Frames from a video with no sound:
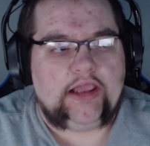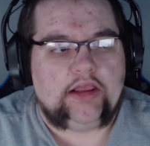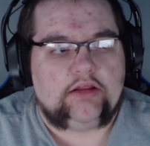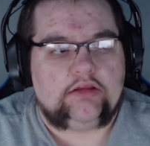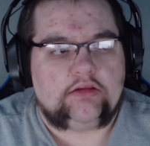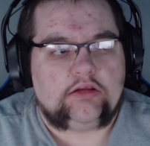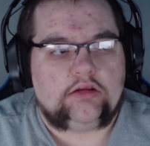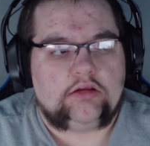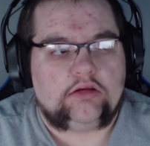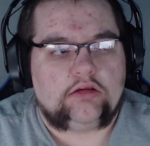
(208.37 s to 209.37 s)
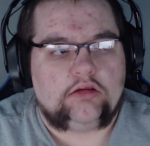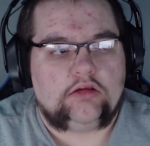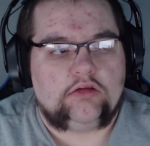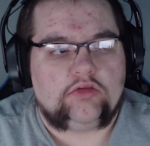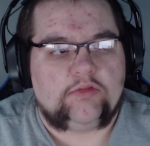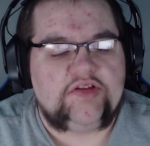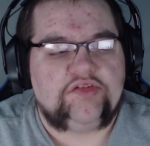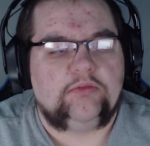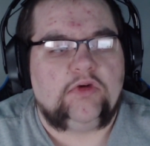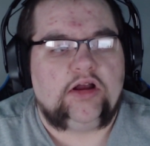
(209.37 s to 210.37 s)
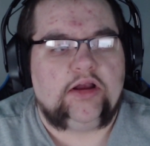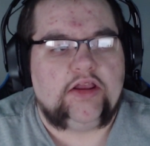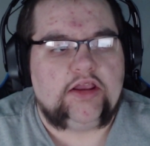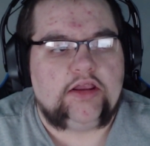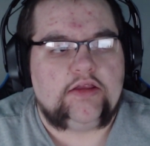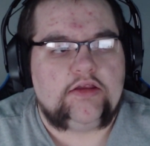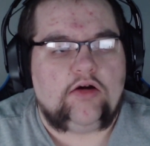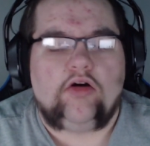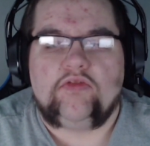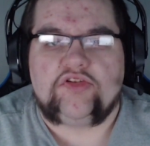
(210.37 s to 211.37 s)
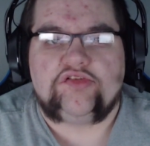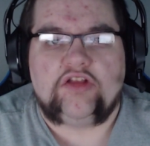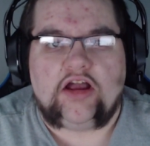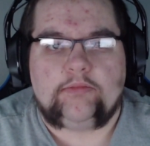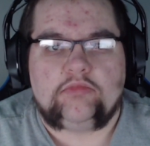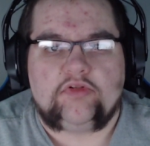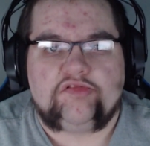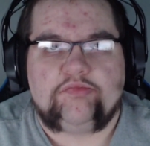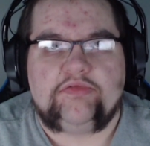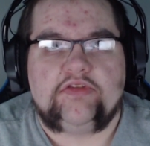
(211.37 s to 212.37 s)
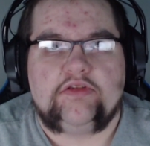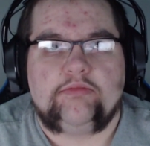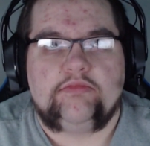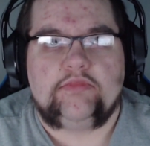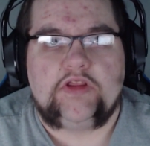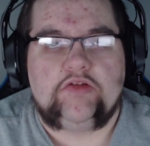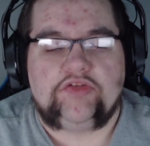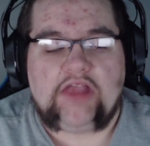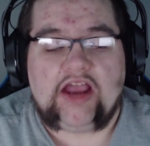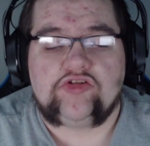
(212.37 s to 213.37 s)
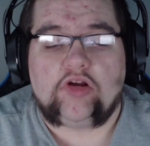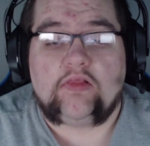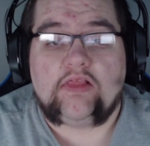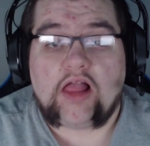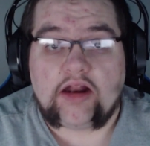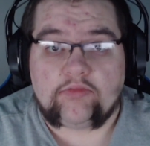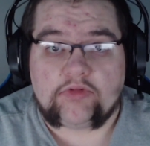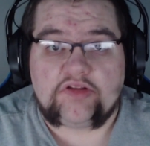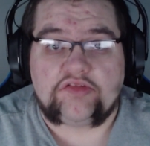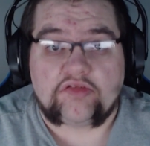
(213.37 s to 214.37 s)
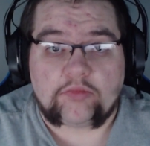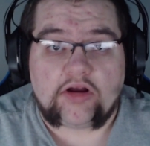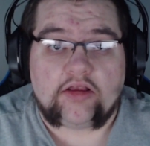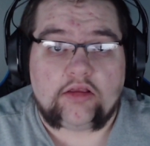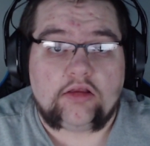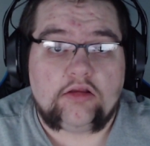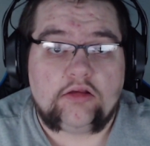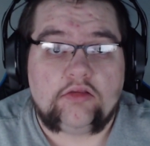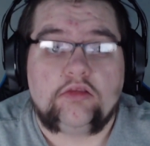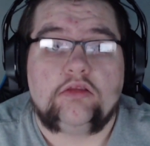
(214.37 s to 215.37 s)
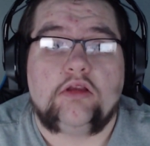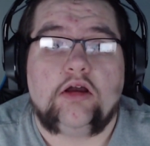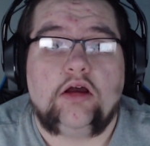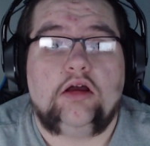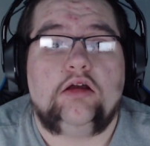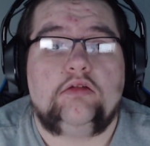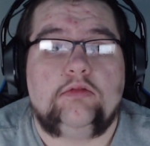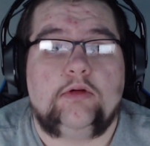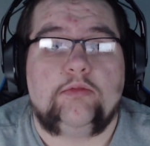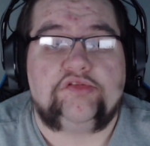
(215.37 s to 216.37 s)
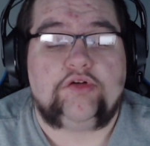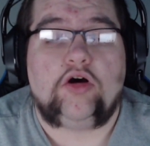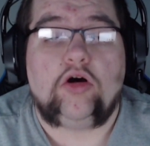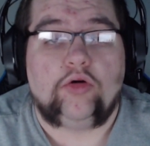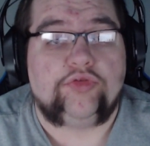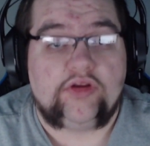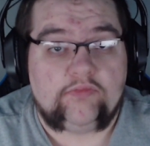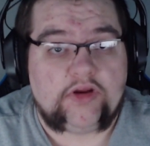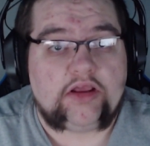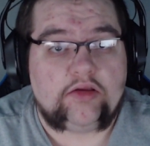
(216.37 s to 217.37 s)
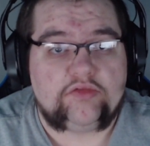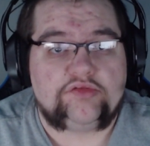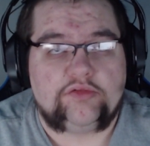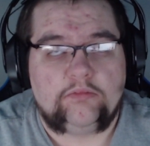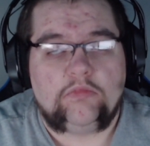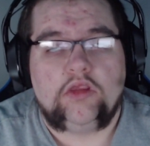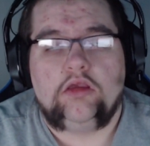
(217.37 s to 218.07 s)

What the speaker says: and the reason why all this stopped was there's actually a lot of reasons why there was a halt in videos.